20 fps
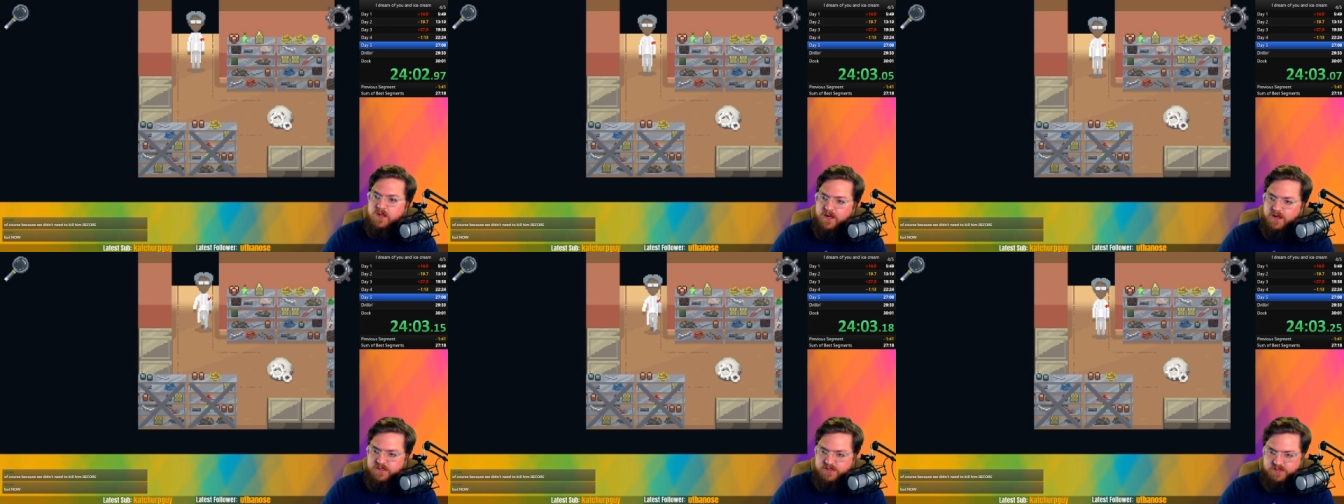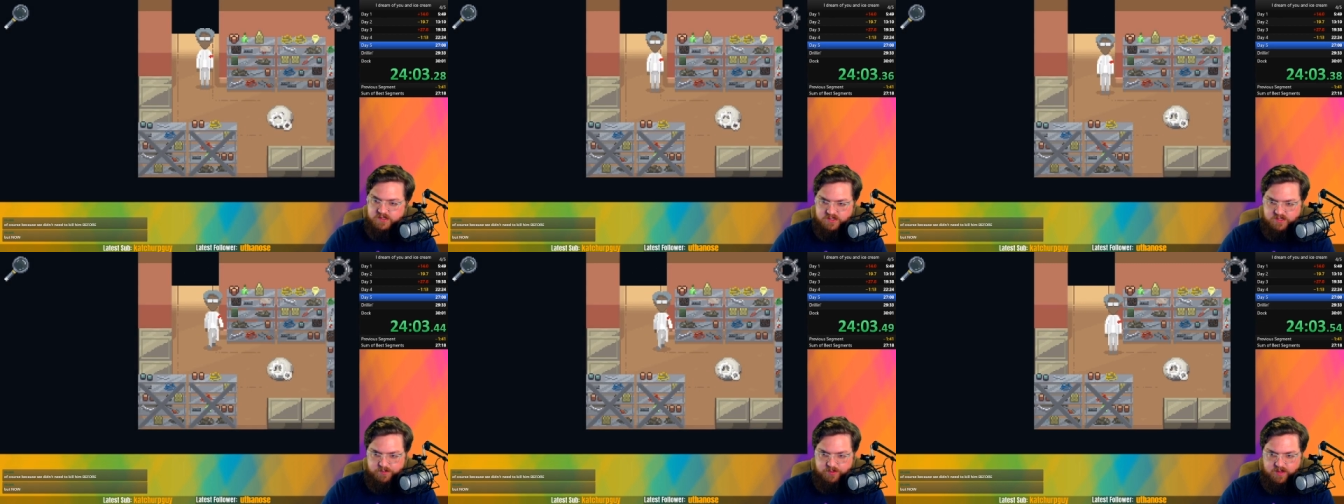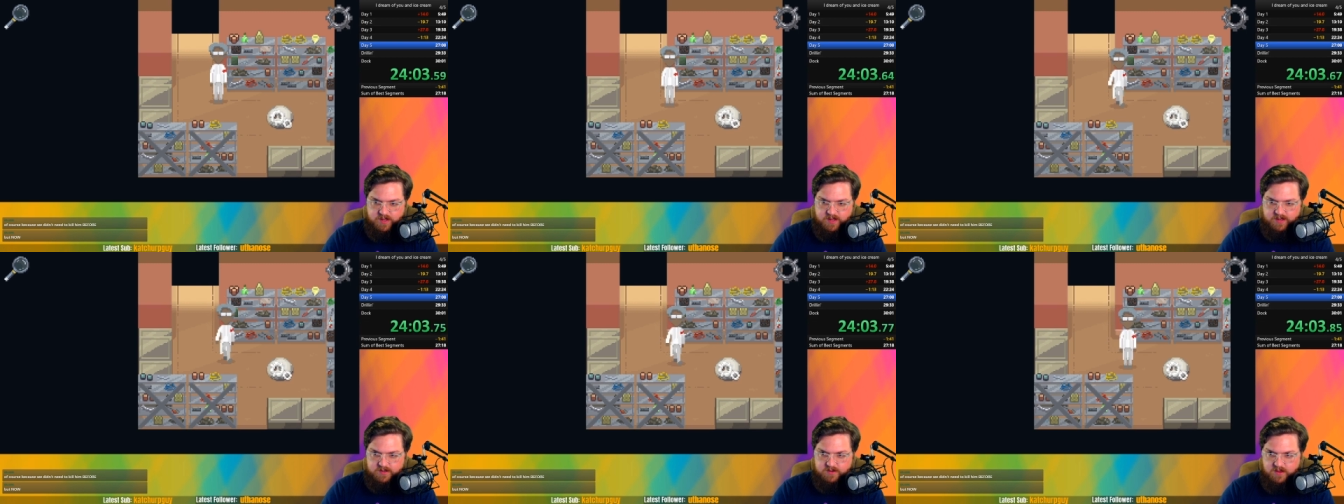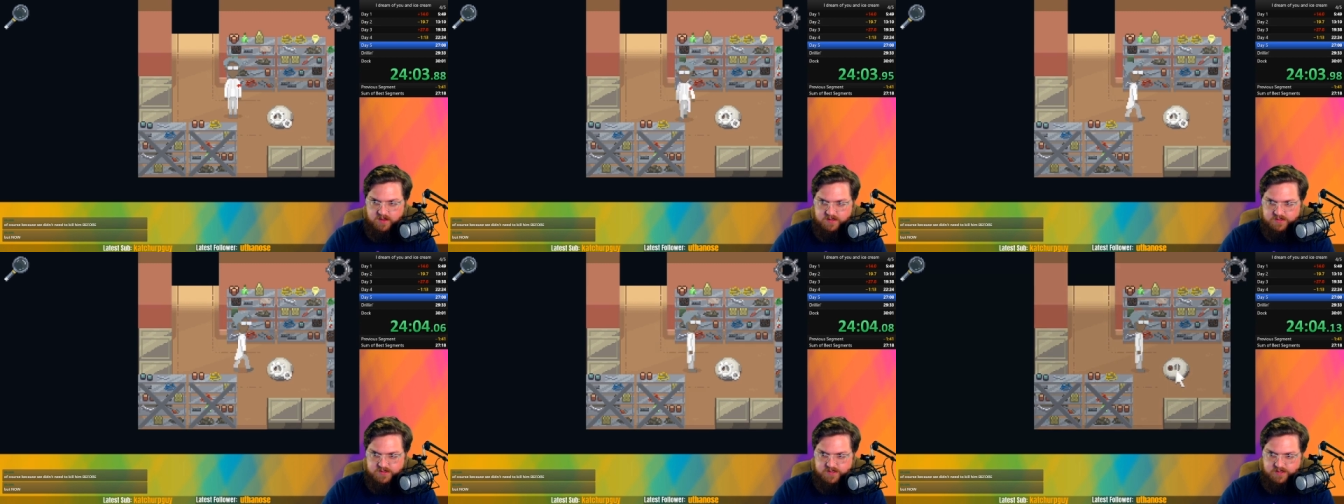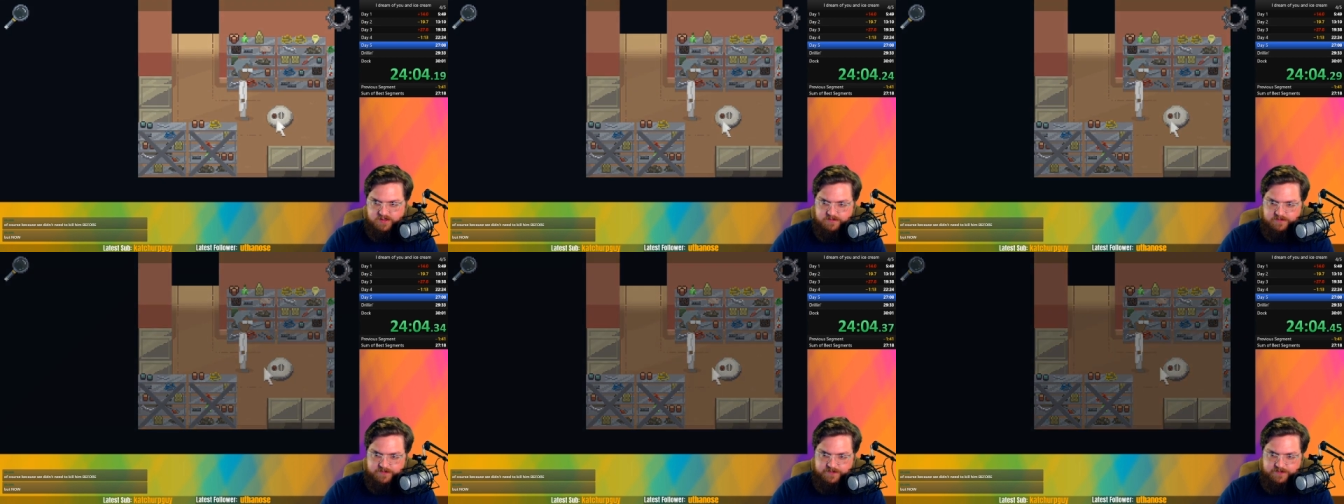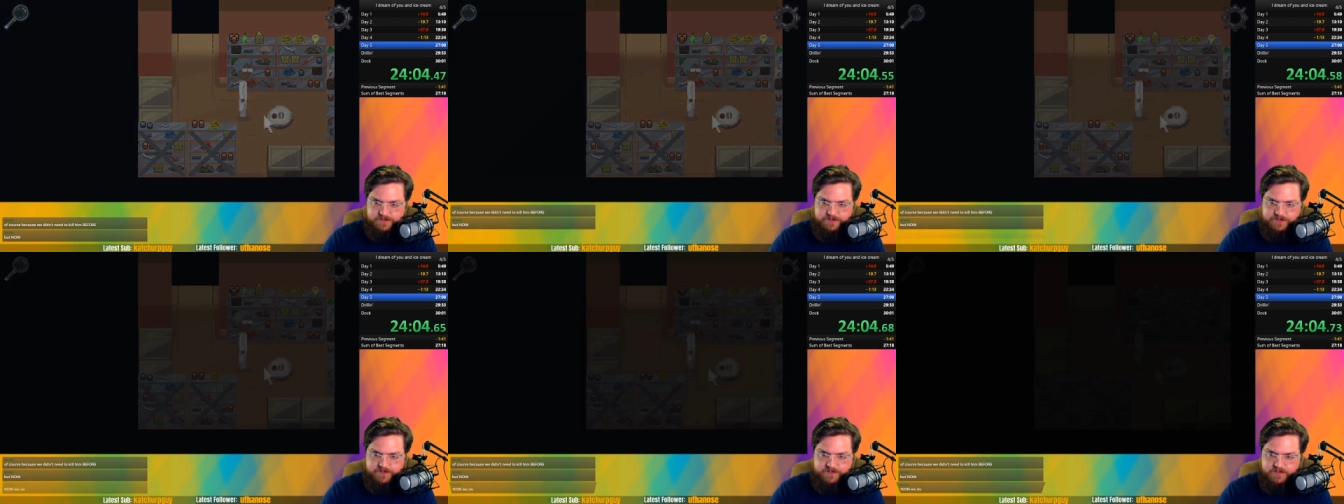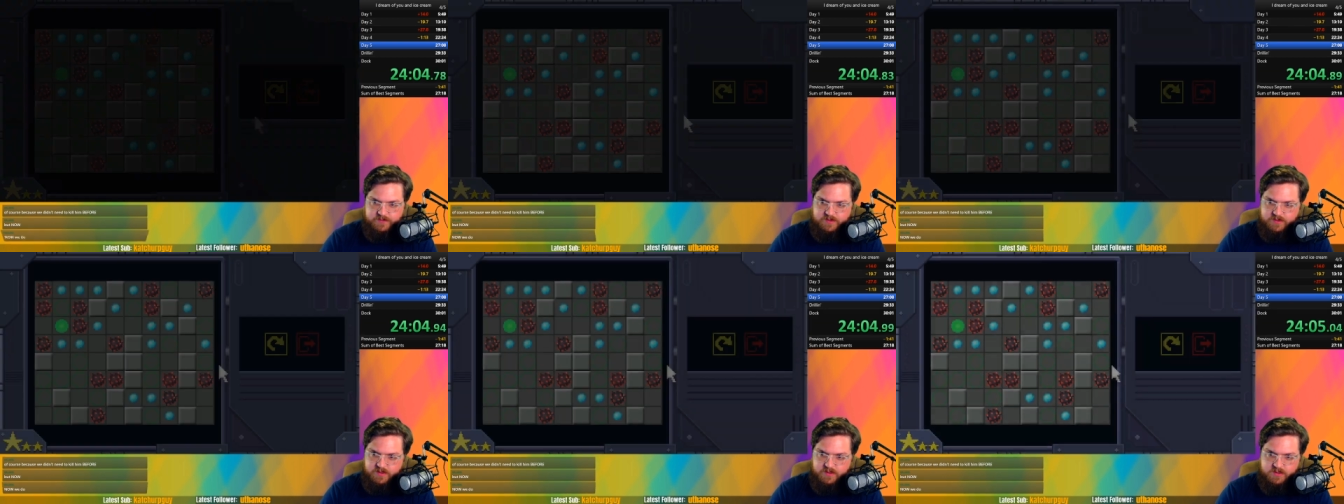It's a supply closet
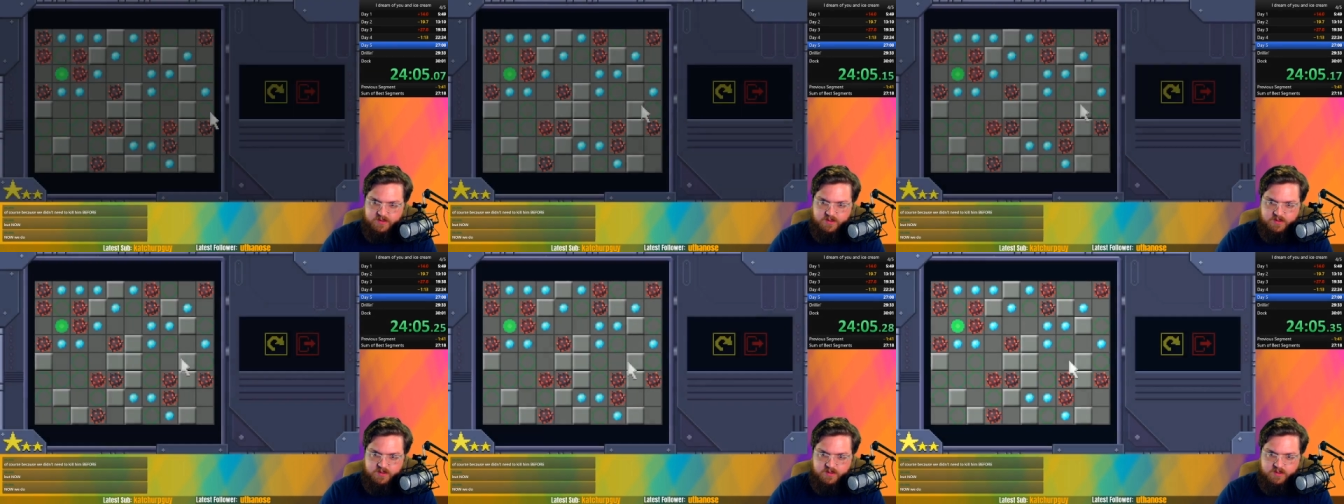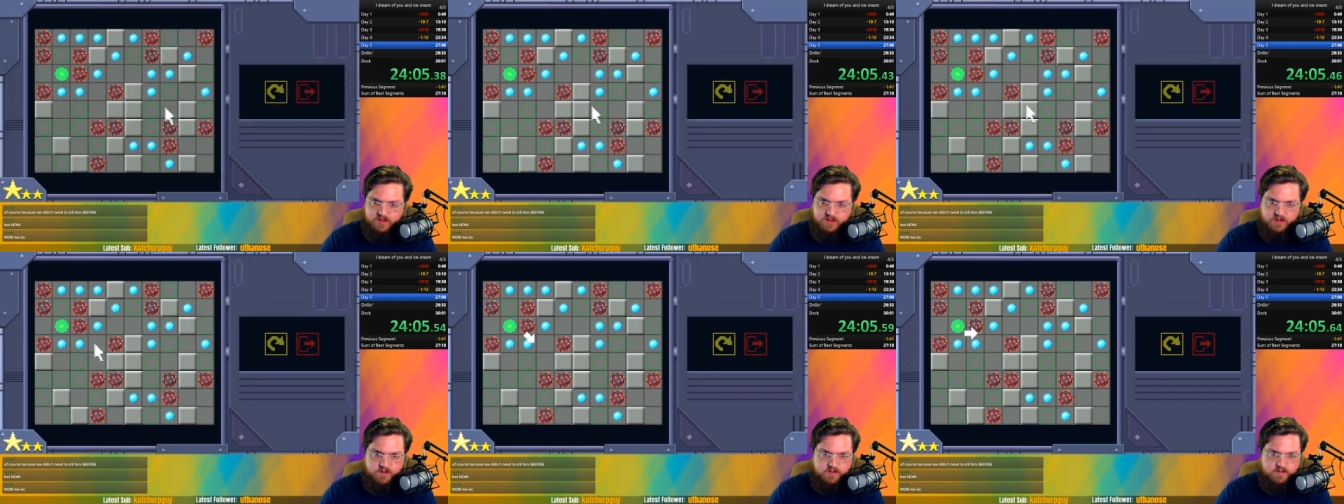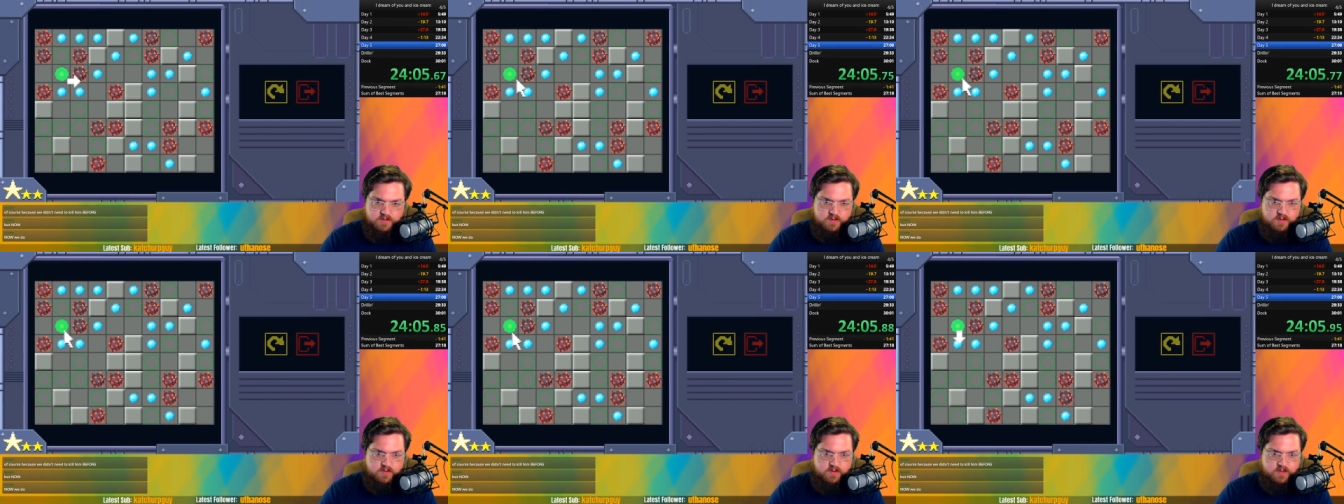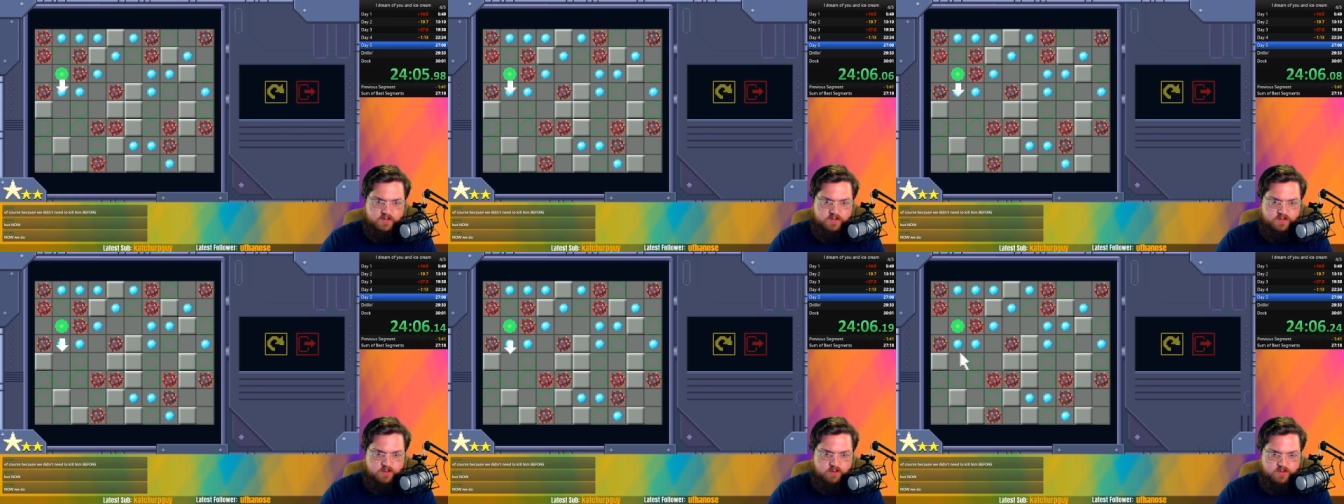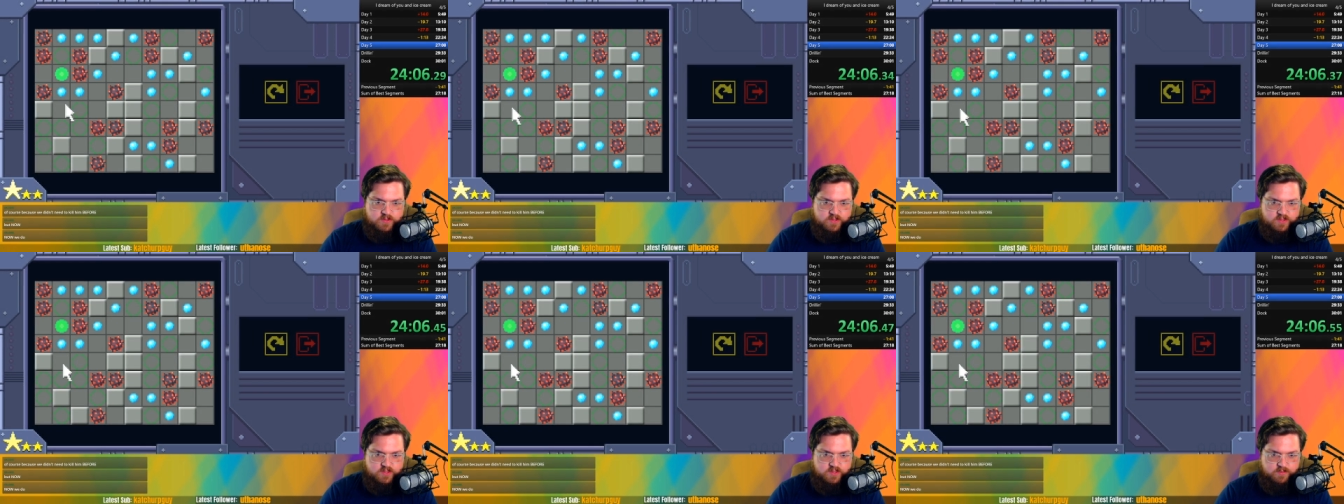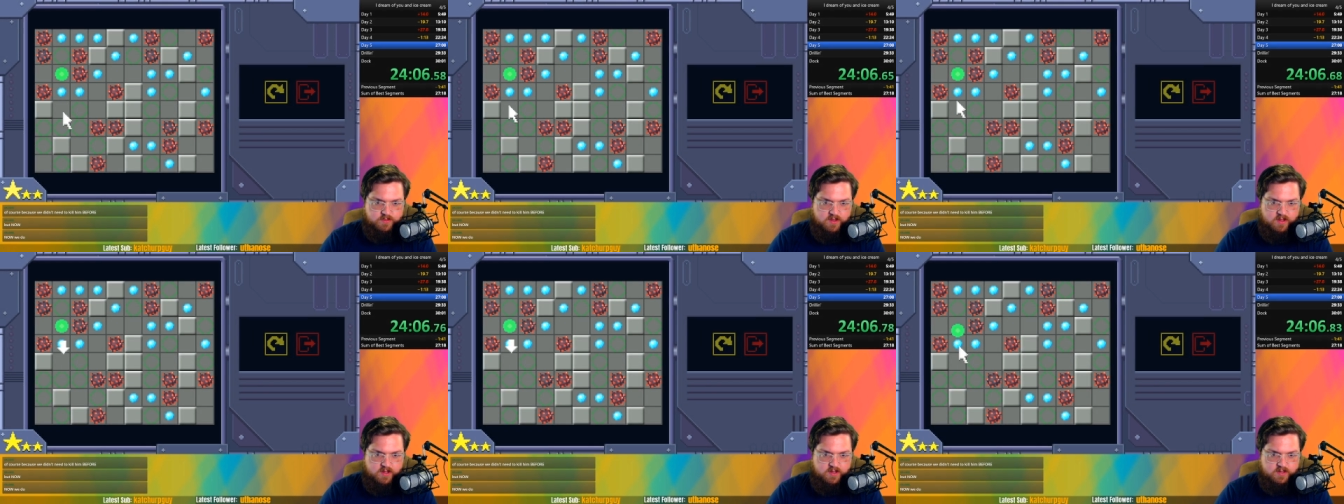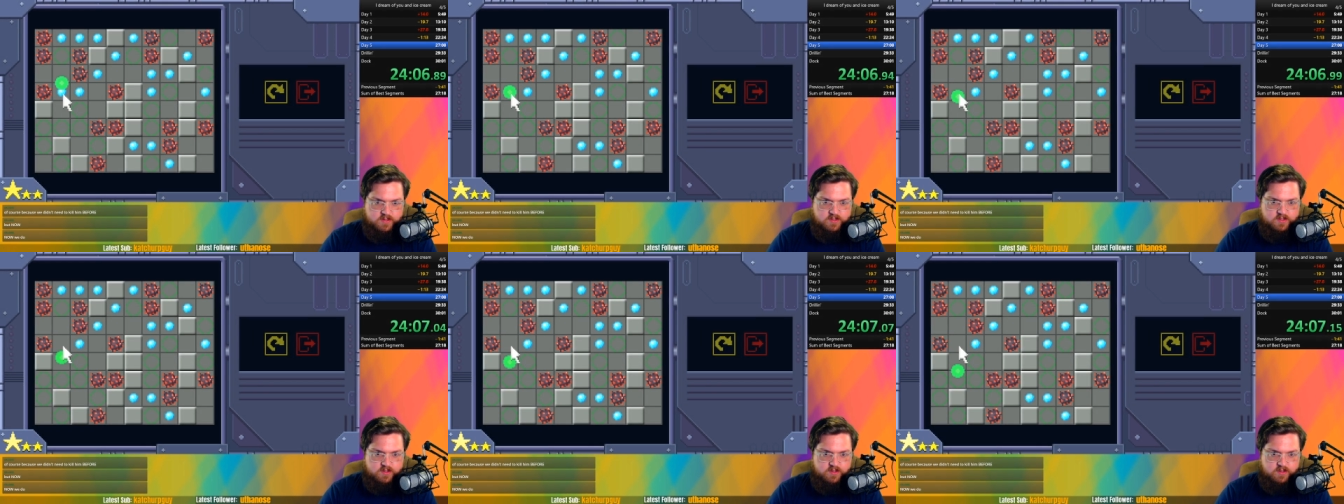full of all sorts of
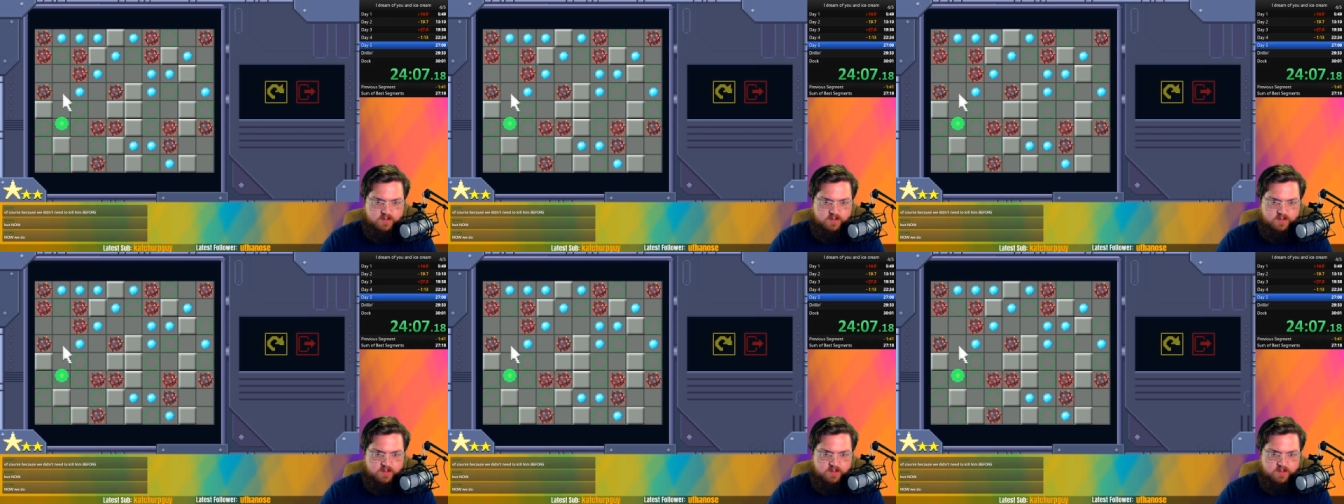supplies.